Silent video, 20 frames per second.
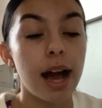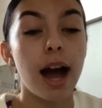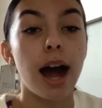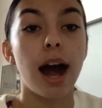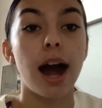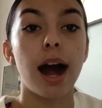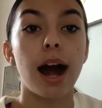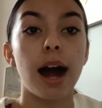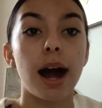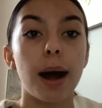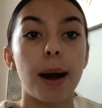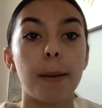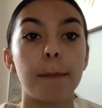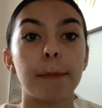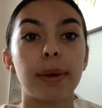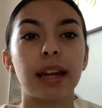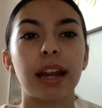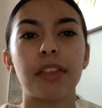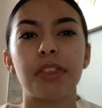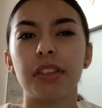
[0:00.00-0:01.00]
And
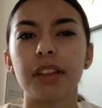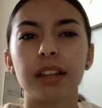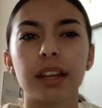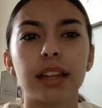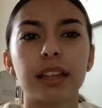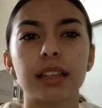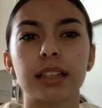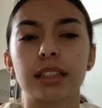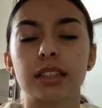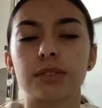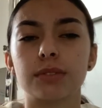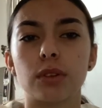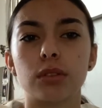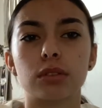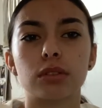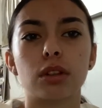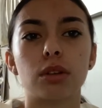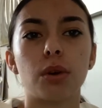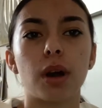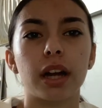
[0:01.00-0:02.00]
I think in this
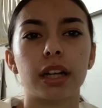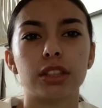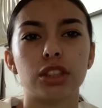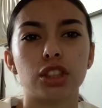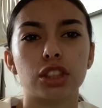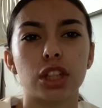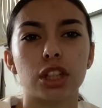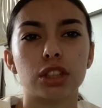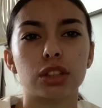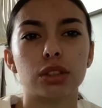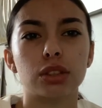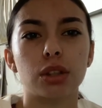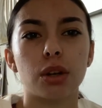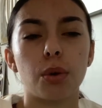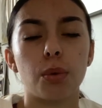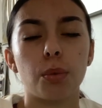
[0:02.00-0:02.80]
photo, I just